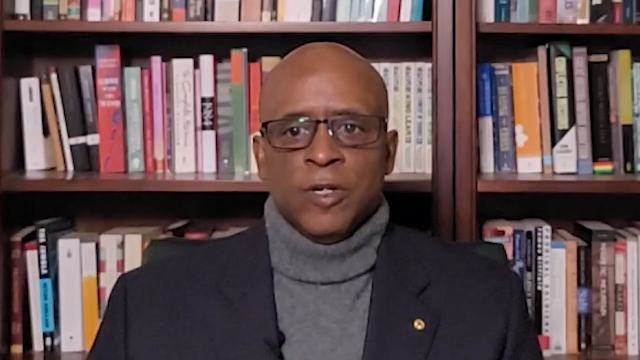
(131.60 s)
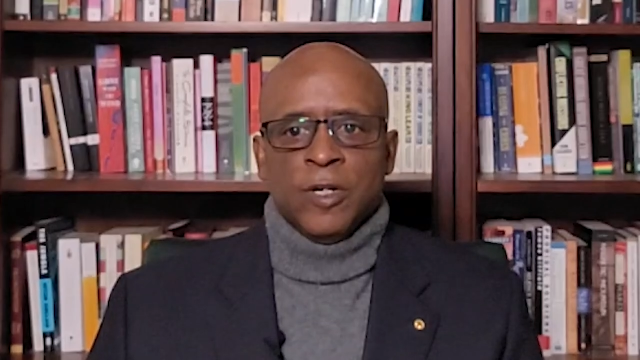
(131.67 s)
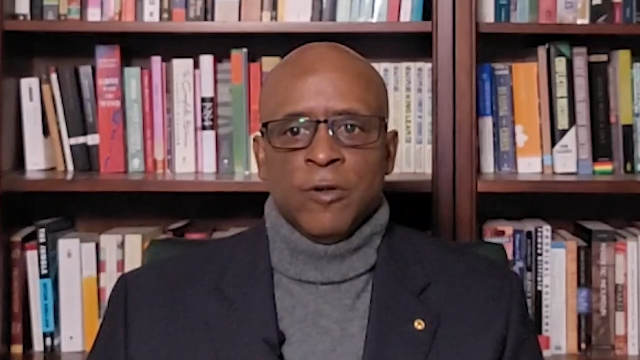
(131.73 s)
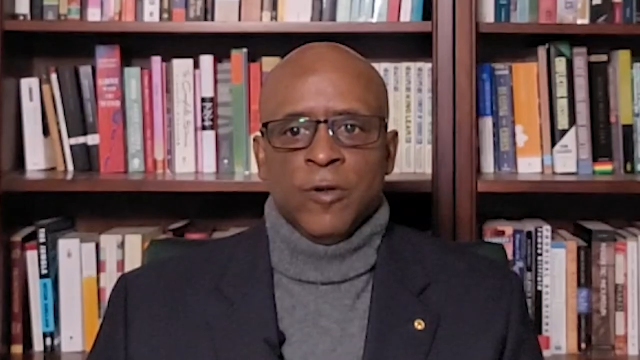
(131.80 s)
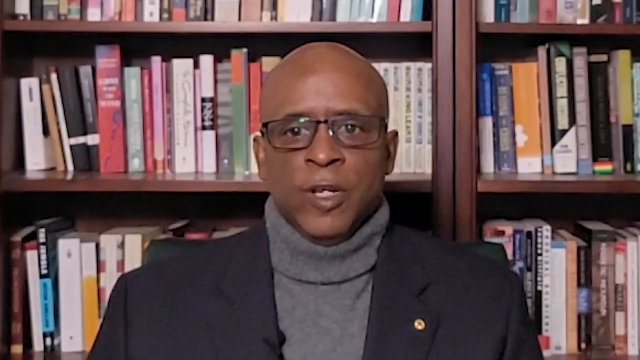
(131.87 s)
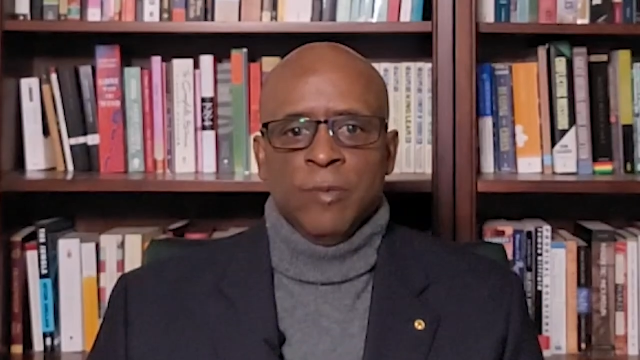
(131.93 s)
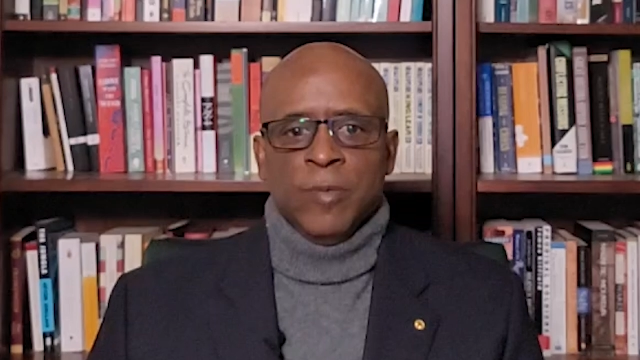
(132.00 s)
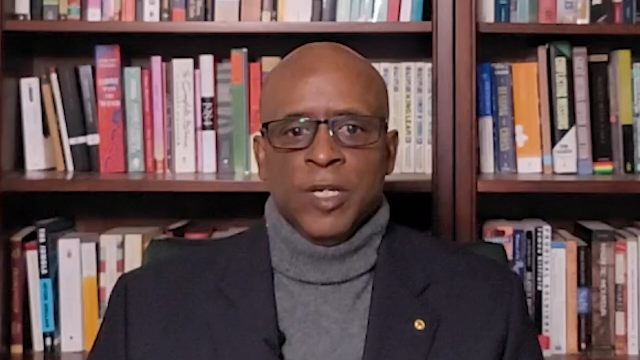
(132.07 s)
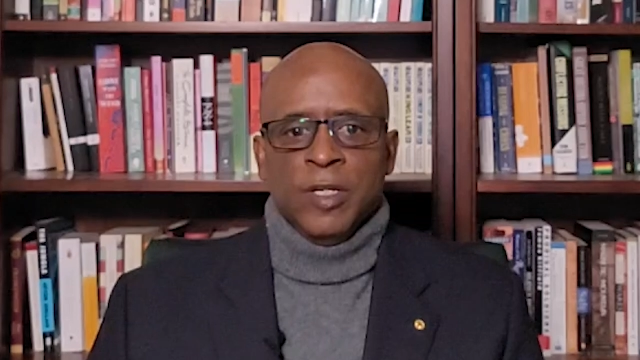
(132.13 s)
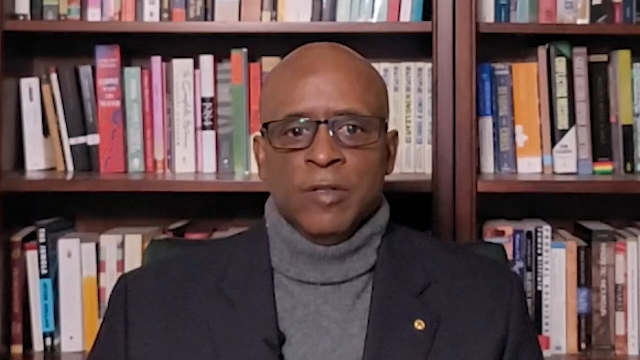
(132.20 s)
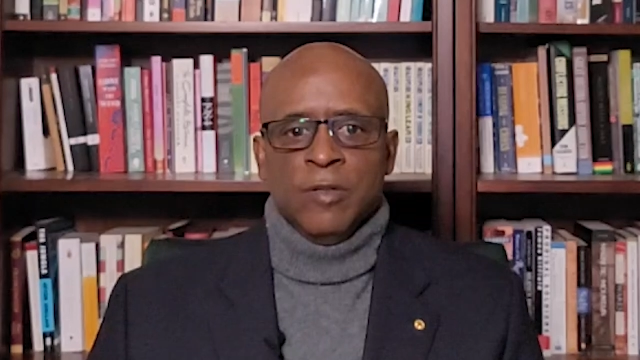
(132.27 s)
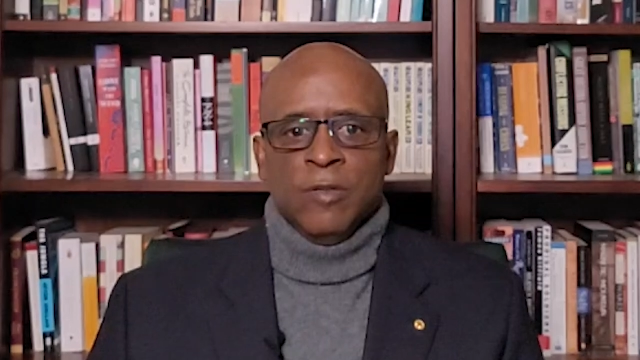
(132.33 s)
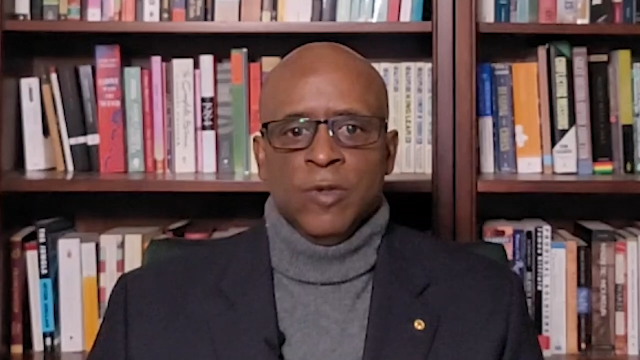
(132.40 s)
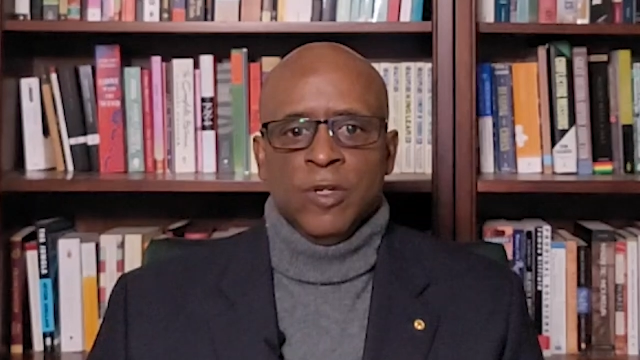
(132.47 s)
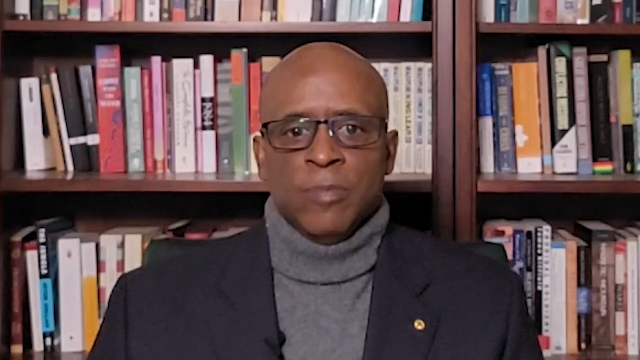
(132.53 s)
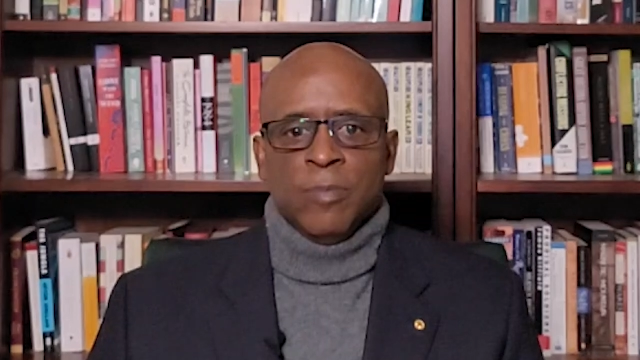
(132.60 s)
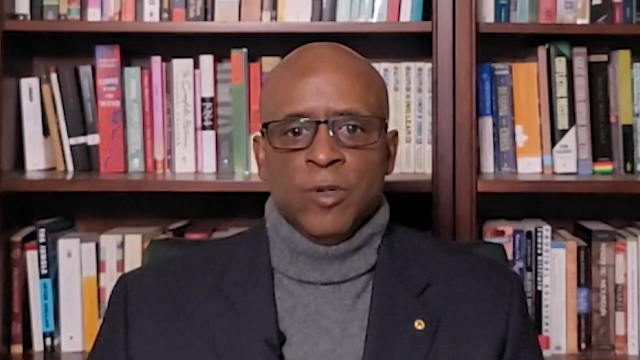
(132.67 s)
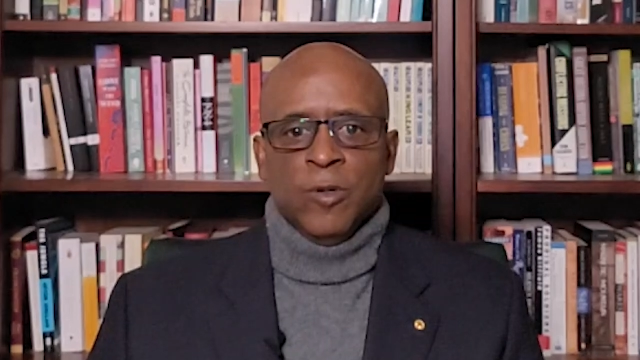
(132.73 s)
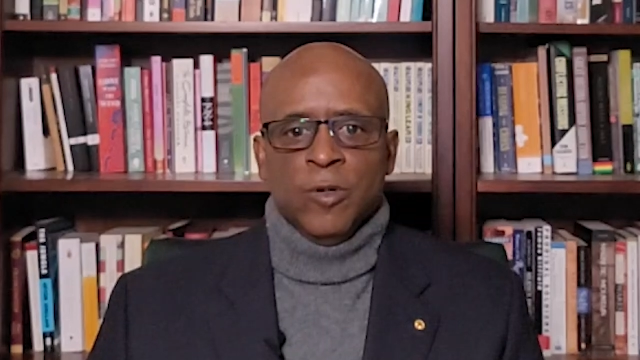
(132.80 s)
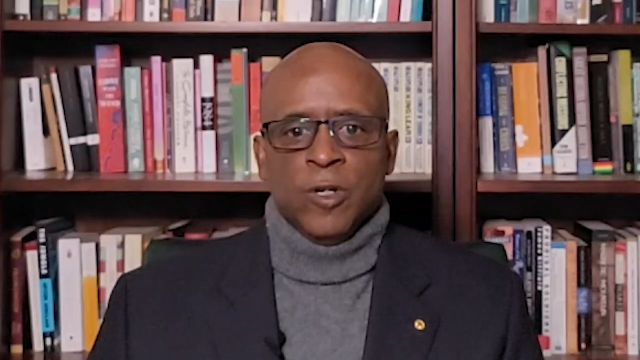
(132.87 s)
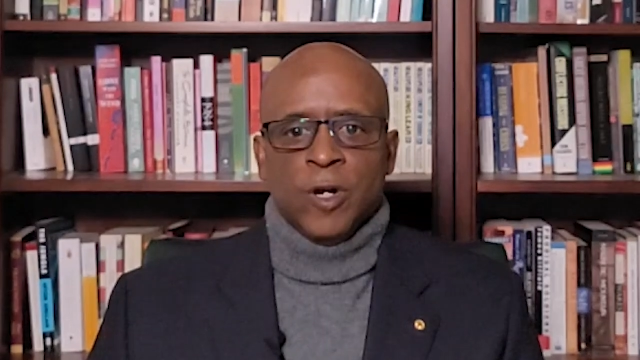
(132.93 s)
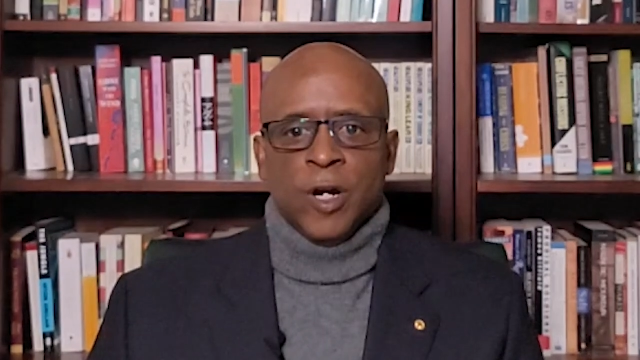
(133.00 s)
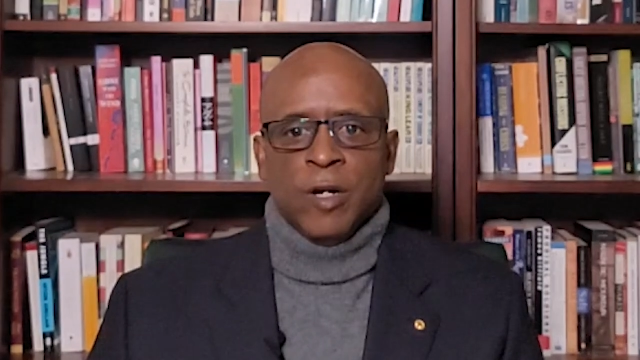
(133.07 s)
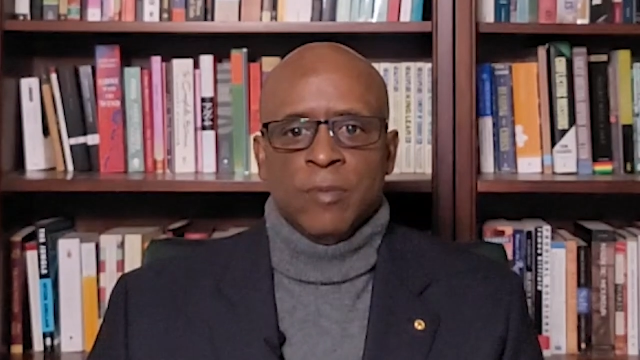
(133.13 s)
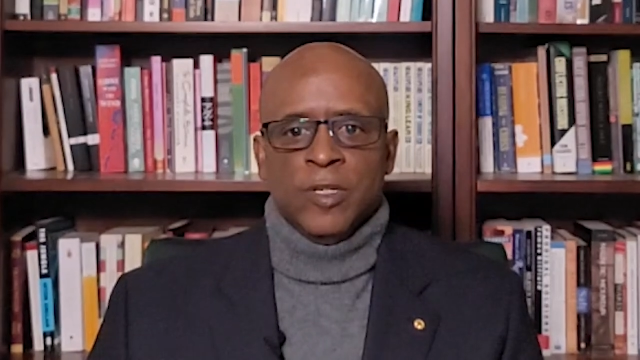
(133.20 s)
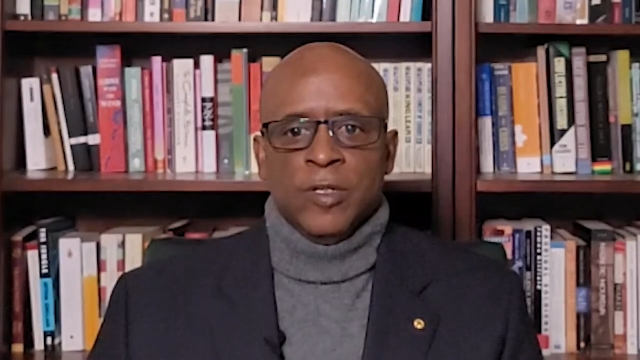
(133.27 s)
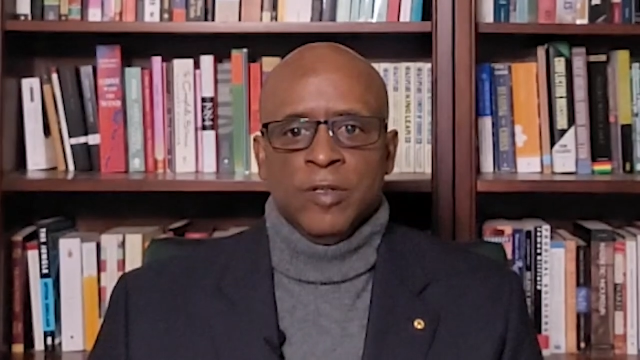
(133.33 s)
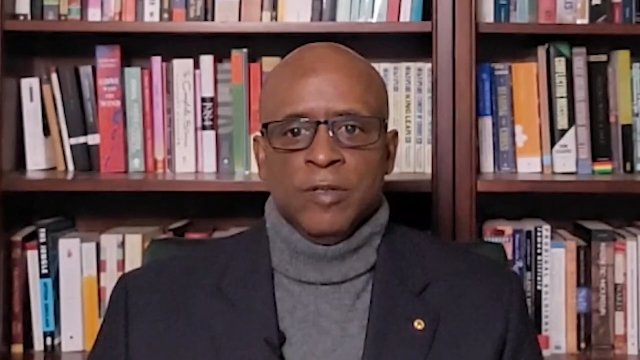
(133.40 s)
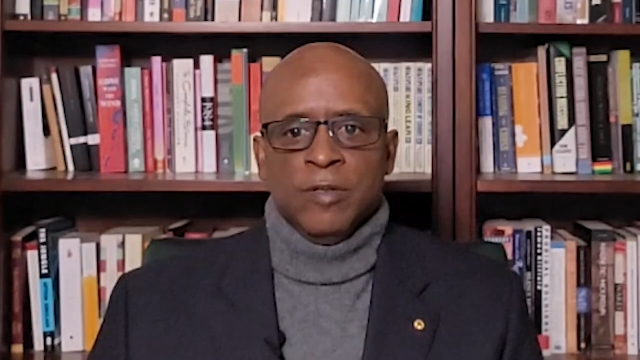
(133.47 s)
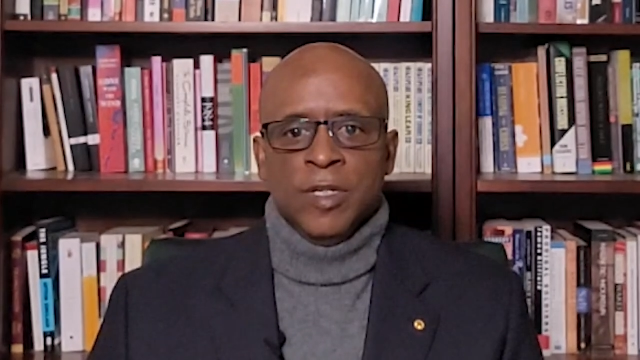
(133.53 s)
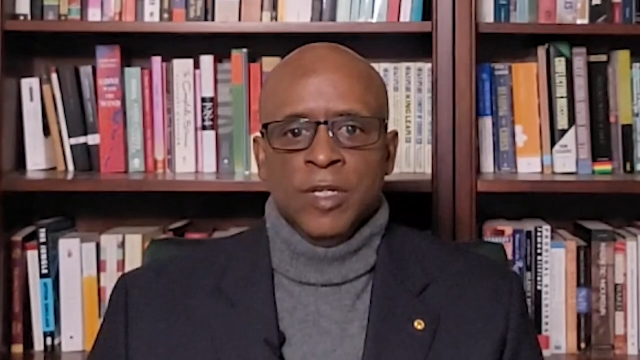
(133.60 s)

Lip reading: agreement with Blue Carbon,